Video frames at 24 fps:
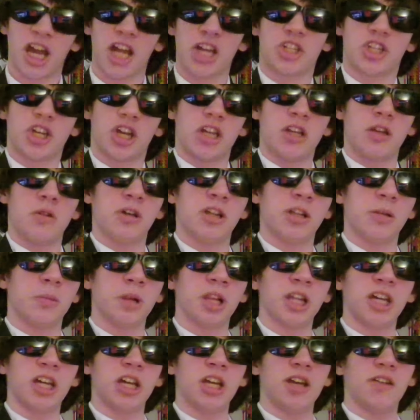genuinely
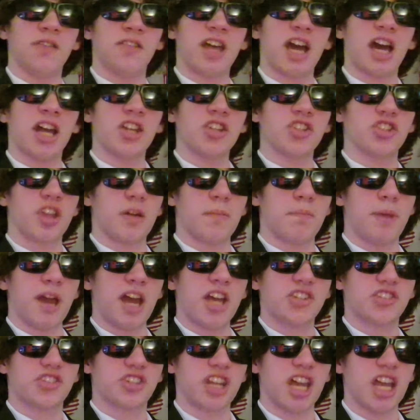believe that is the
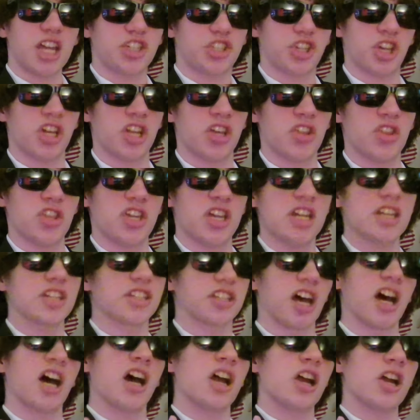best nation in the
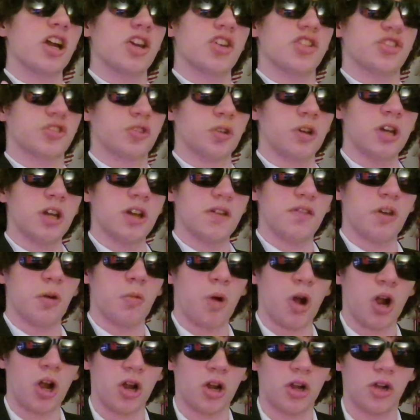entire history of the
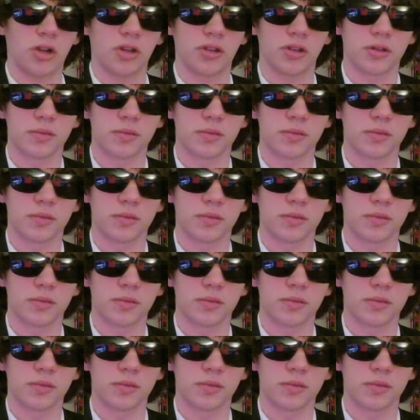world.